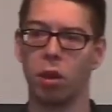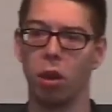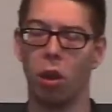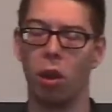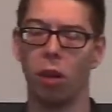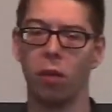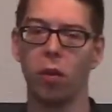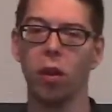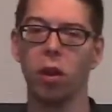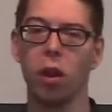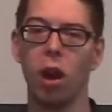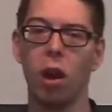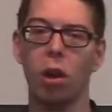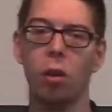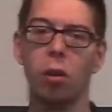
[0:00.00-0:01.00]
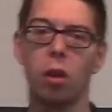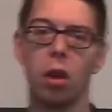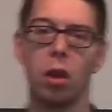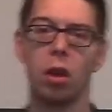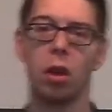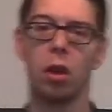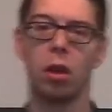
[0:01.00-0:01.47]
on
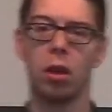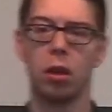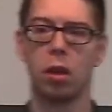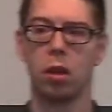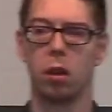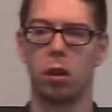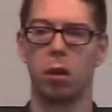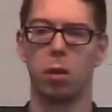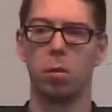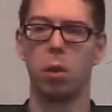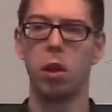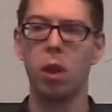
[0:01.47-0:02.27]
furlough, but